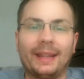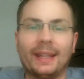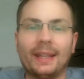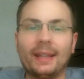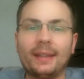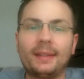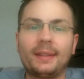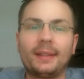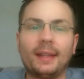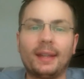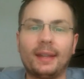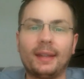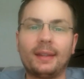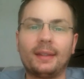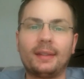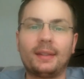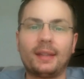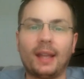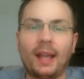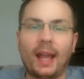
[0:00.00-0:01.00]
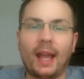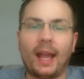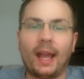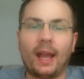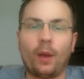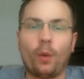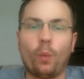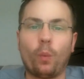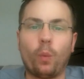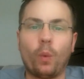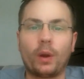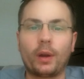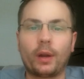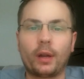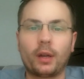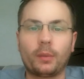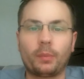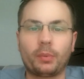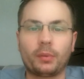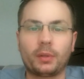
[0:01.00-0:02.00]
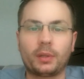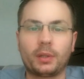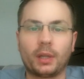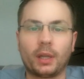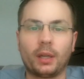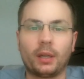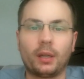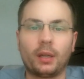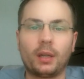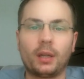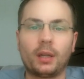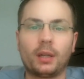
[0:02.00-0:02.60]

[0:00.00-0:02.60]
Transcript: This is a 100%